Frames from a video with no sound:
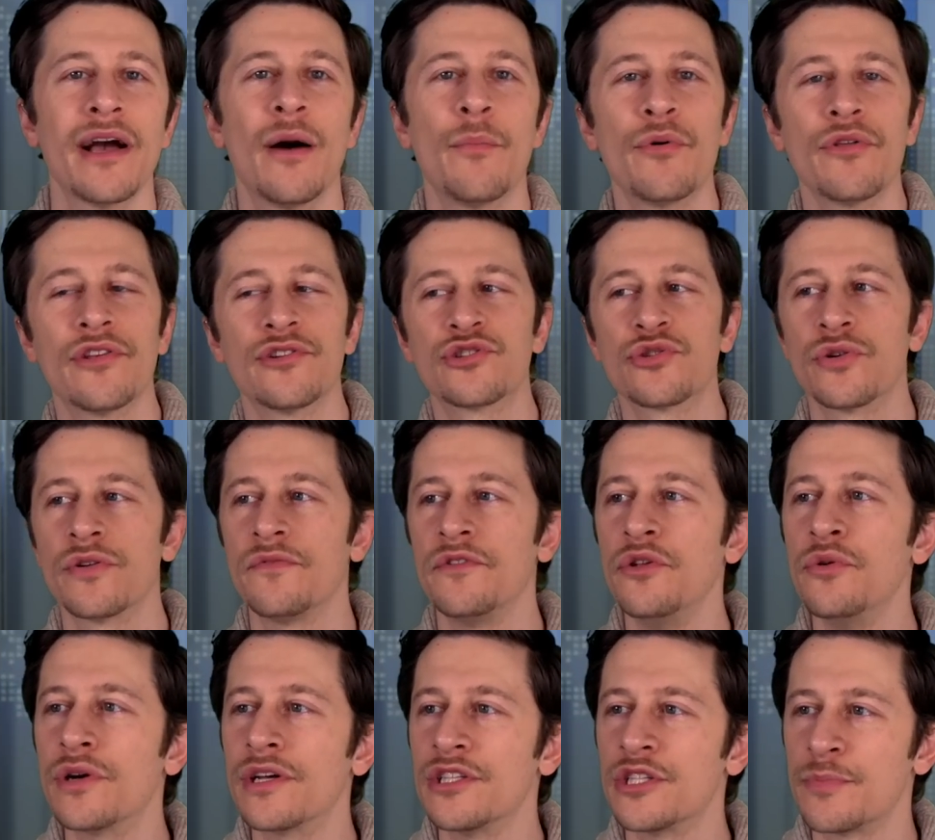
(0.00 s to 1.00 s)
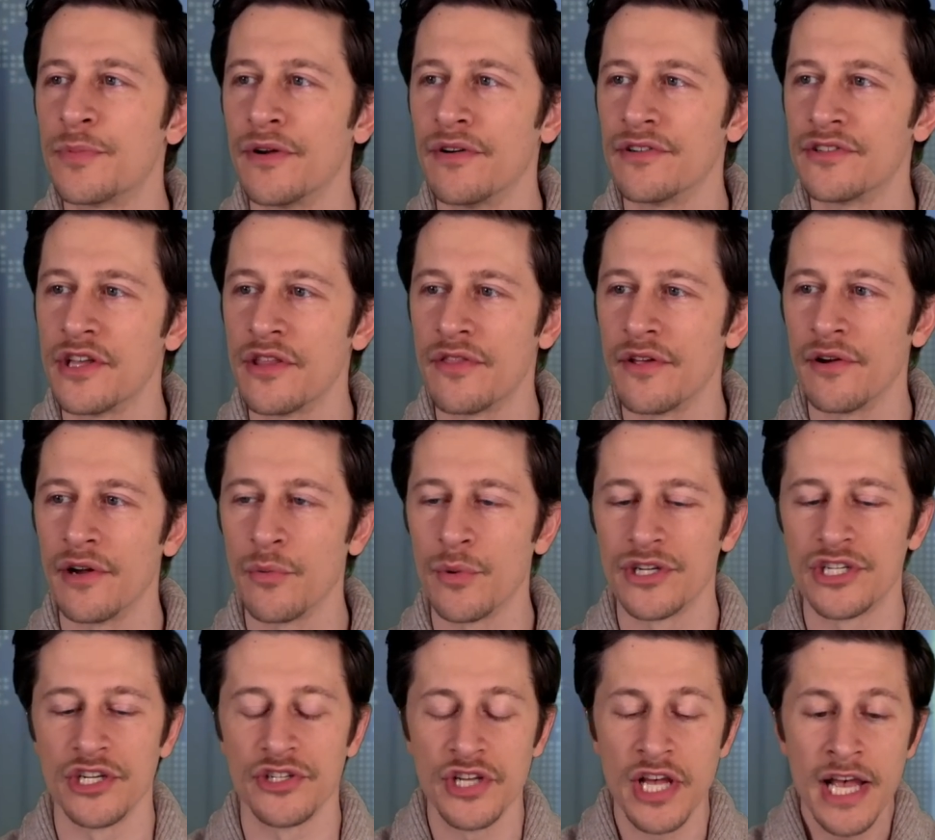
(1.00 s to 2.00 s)
up with a sort of new conspiracy theory, which
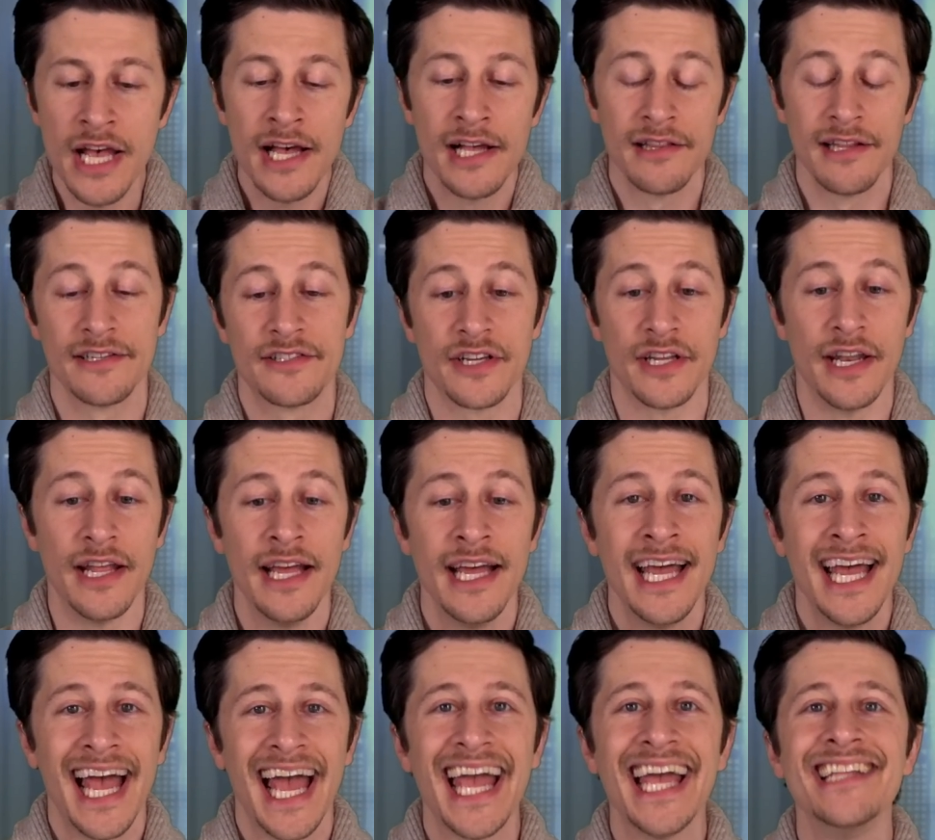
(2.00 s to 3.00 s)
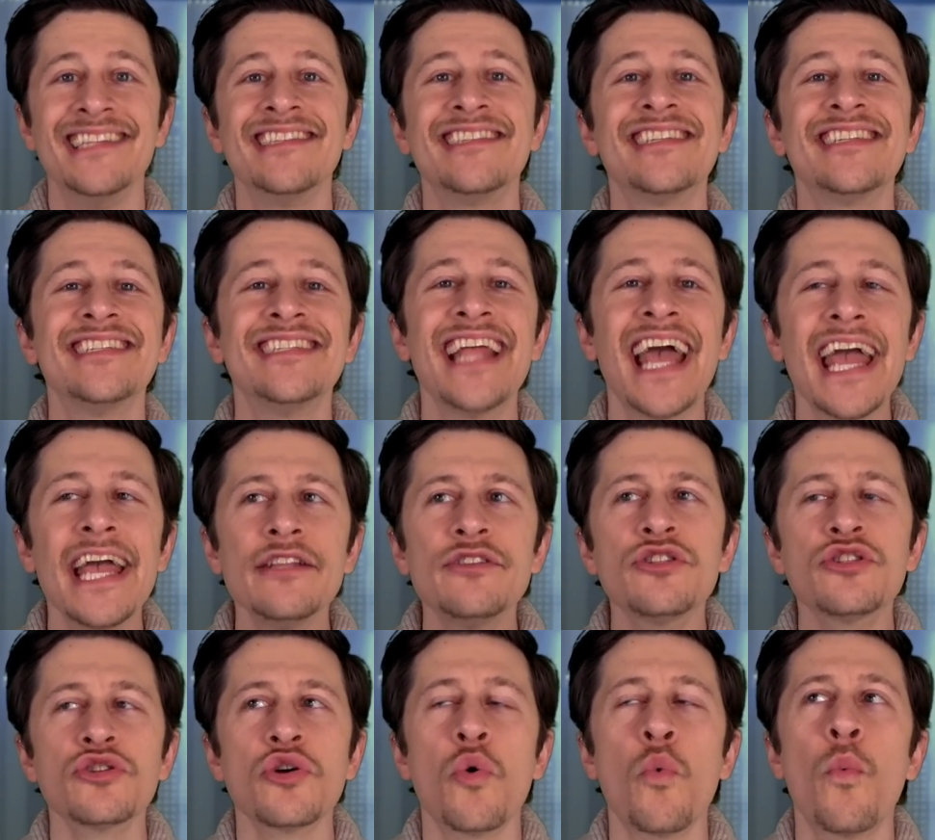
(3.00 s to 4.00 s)
is listen, in
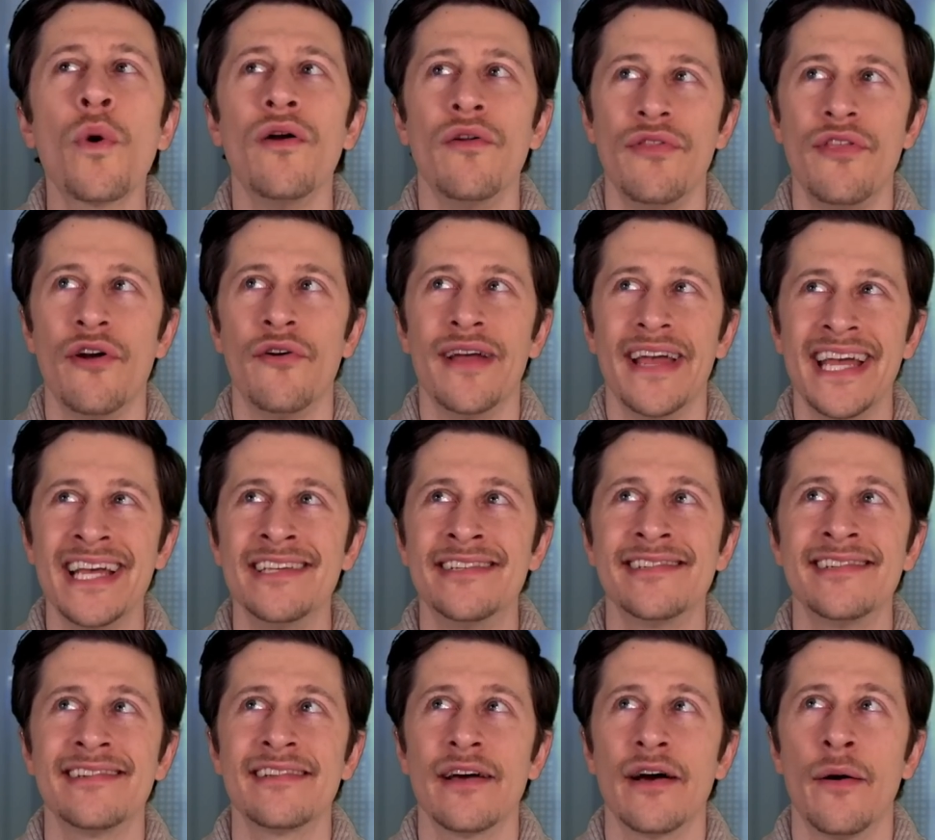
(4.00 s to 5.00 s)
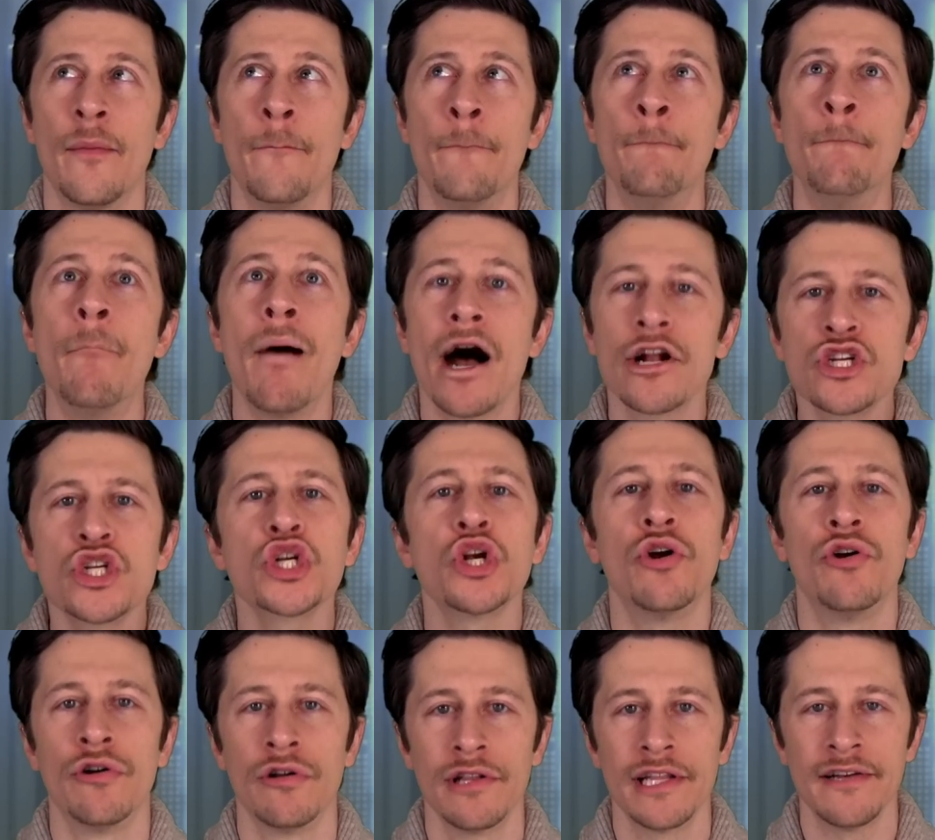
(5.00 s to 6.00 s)
states where there isn't much
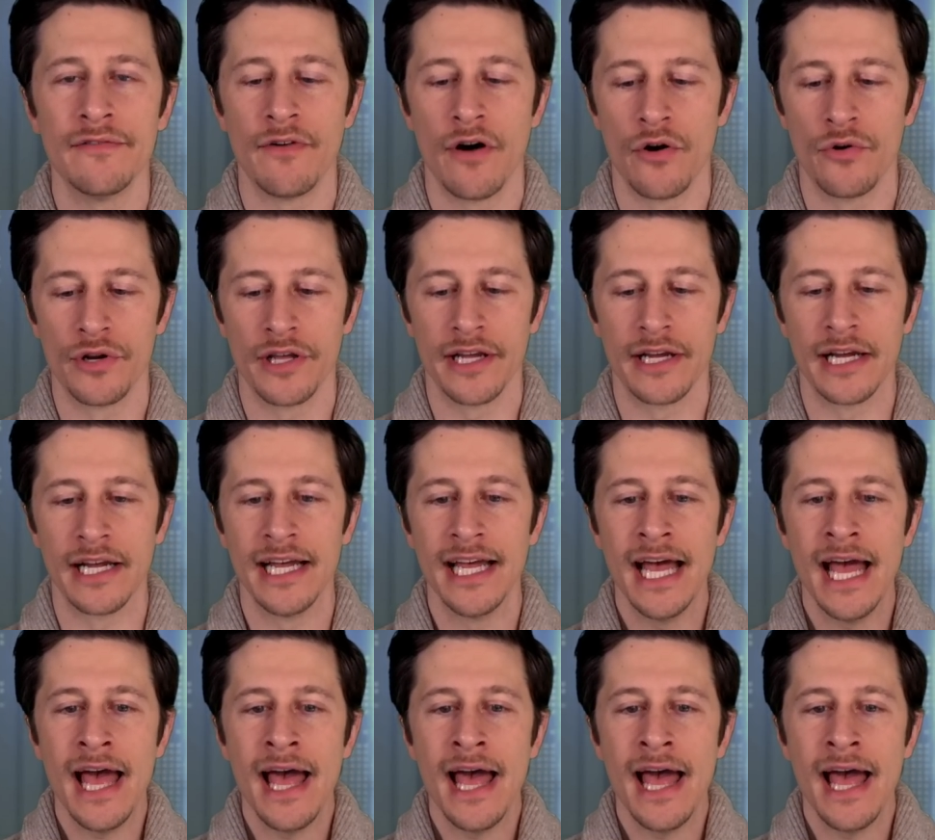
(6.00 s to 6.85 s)
early voting,